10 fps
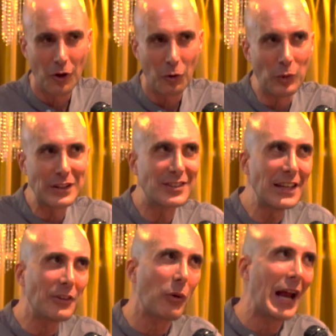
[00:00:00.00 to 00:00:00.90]
we see
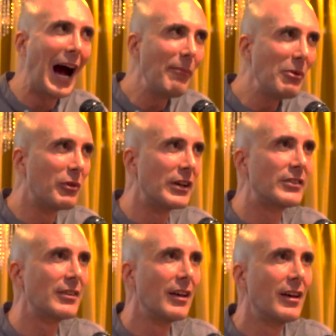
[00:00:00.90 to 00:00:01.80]
that what happened
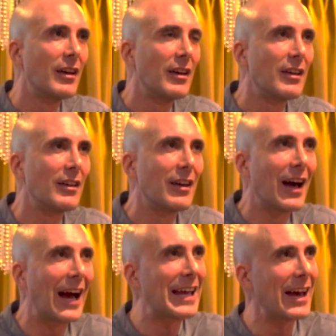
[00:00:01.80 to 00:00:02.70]
was,
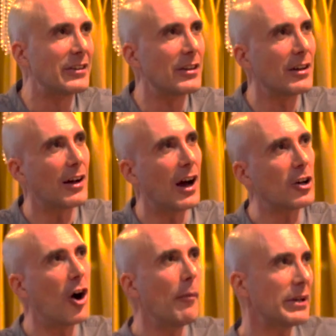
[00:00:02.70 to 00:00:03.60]
again, a
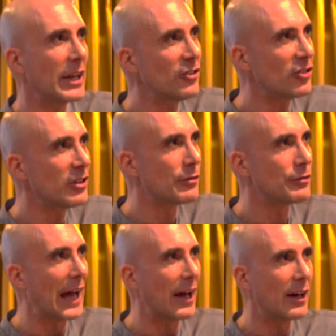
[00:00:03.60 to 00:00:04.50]
combination
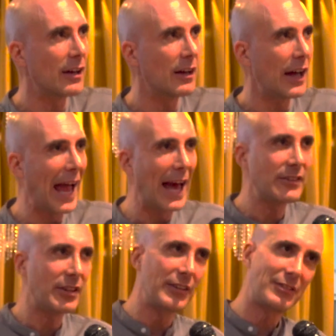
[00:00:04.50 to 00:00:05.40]
of
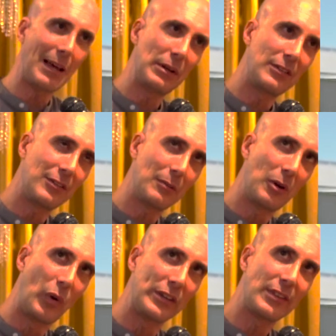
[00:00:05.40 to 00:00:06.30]
anti-Semitism
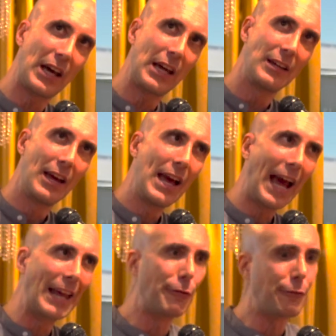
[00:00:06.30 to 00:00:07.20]
on one side
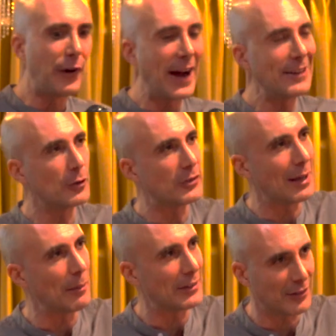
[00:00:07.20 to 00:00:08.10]
and
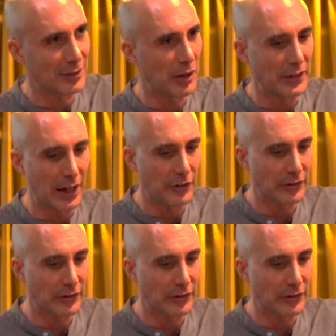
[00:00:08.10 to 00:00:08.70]
philo-Semitism on the other